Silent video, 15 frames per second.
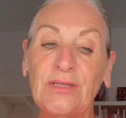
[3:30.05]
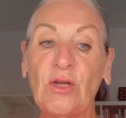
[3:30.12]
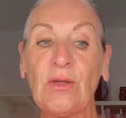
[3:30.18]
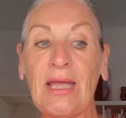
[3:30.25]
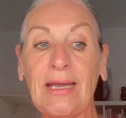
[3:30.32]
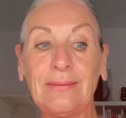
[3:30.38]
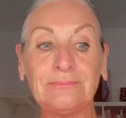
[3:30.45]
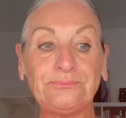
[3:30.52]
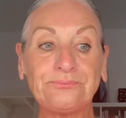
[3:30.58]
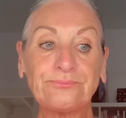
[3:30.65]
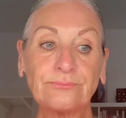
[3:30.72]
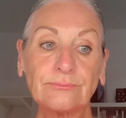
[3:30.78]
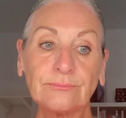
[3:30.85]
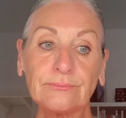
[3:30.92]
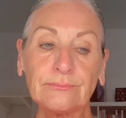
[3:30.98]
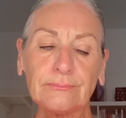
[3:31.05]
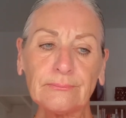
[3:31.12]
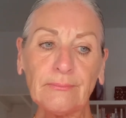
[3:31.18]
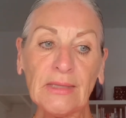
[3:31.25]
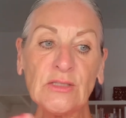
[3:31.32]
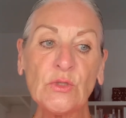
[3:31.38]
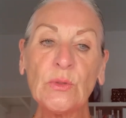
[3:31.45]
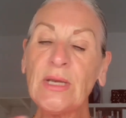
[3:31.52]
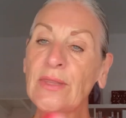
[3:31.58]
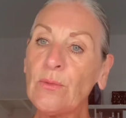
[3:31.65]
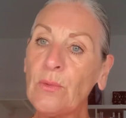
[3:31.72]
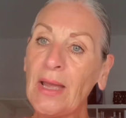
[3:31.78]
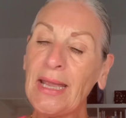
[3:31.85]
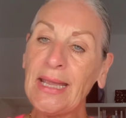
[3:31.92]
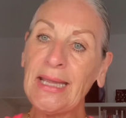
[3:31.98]
Okay, so another
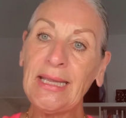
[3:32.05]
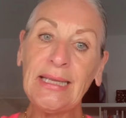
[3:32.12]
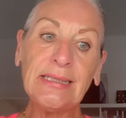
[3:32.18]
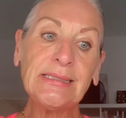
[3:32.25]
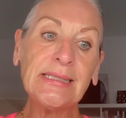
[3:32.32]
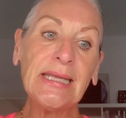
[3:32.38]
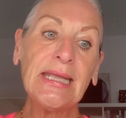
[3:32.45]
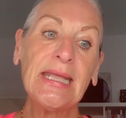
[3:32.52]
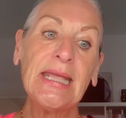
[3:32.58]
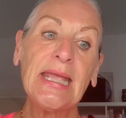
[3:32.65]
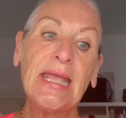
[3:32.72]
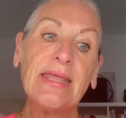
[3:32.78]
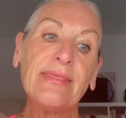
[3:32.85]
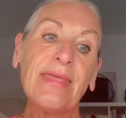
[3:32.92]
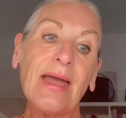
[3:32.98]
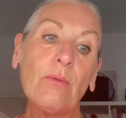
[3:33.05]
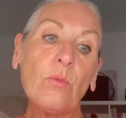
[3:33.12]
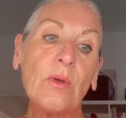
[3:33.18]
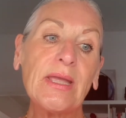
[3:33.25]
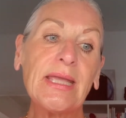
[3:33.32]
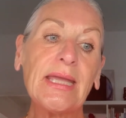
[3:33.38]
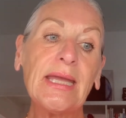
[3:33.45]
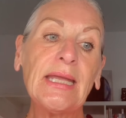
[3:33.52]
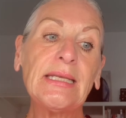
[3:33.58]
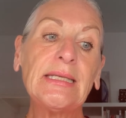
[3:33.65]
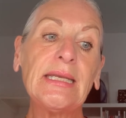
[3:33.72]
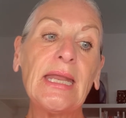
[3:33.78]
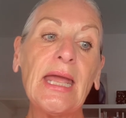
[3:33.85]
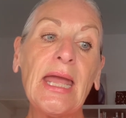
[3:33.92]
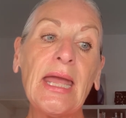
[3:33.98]
way is that we
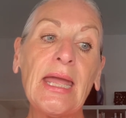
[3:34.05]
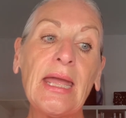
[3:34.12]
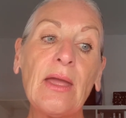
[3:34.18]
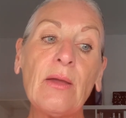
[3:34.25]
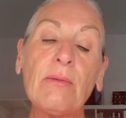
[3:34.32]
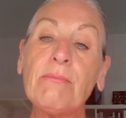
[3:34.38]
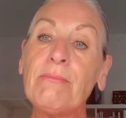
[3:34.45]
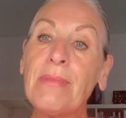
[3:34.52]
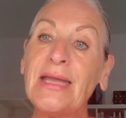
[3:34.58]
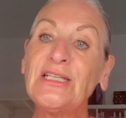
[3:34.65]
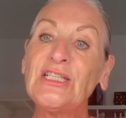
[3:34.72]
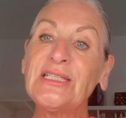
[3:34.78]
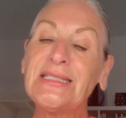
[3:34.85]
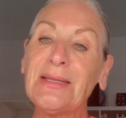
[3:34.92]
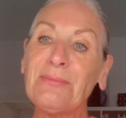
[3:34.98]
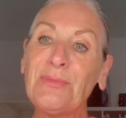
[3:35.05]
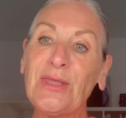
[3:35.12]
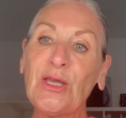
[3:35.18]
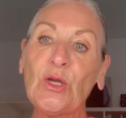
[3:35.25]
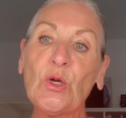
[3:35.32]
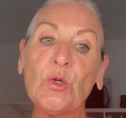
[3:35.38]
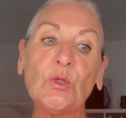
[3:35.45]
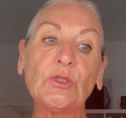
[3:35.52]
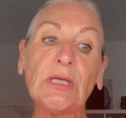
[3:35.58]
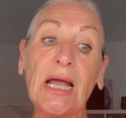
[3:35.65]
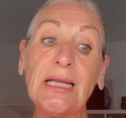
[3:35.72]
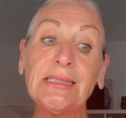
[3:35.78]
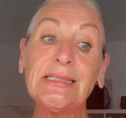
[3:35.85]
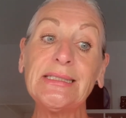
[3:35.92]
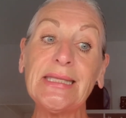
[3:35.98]
can measure something called
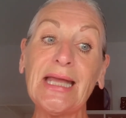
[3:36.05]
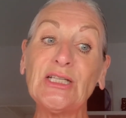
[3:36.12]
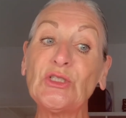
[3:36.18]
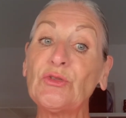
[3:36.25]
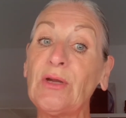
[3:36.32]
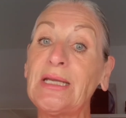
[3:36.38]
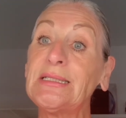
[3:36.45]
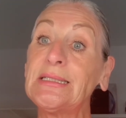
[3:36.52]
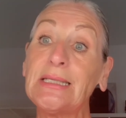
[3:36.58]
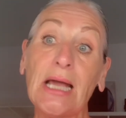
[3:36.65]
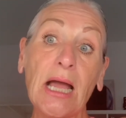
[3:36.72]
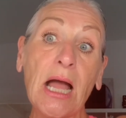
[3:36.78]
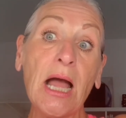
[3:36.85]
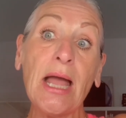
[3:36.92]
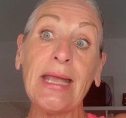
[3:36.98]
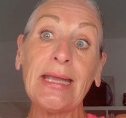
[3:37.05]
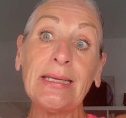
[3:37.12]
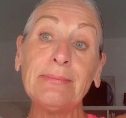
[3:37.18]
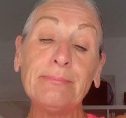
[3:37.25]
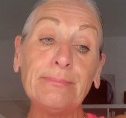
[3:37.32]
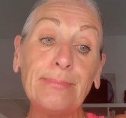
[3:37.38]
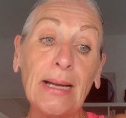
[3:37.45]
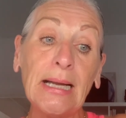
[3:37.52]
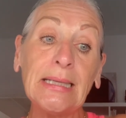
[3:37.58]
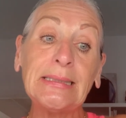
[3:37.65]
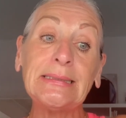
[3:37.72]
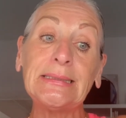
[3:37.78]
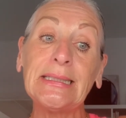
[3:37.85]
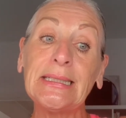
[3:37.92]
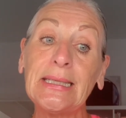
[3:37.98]
unsaturated iron
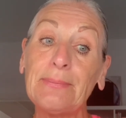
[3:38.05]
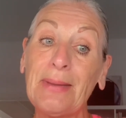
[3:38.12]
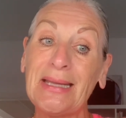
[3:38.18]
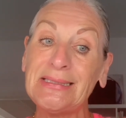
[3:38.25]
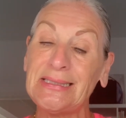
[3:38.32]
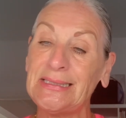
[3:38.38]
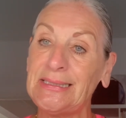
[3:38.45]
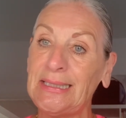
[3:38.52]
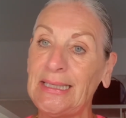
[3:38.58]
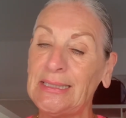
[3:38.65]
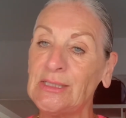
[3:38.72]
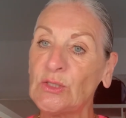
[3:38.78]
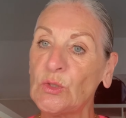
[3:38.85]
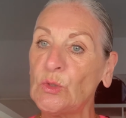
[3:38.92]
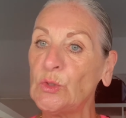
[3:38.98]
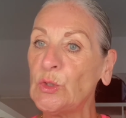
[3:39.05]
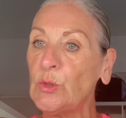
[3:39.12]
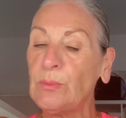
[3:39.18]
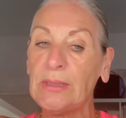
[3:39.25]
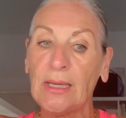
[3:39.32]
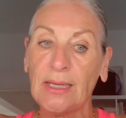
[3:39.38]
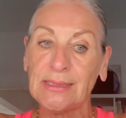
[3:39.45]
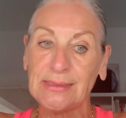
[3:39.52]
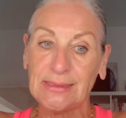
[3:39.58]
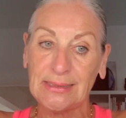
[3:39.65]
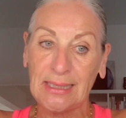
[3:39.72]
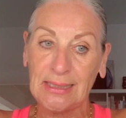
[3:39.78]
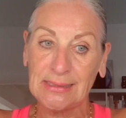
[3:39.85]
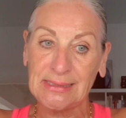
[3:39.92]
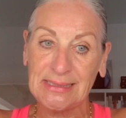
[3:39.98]
binding capacity, and it's called
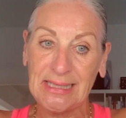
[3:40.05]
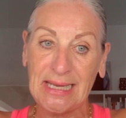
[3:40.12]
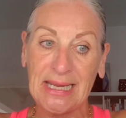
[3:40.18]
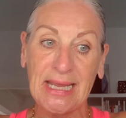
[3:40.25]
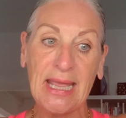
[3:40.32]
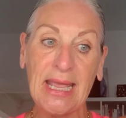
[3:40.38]
UBIC.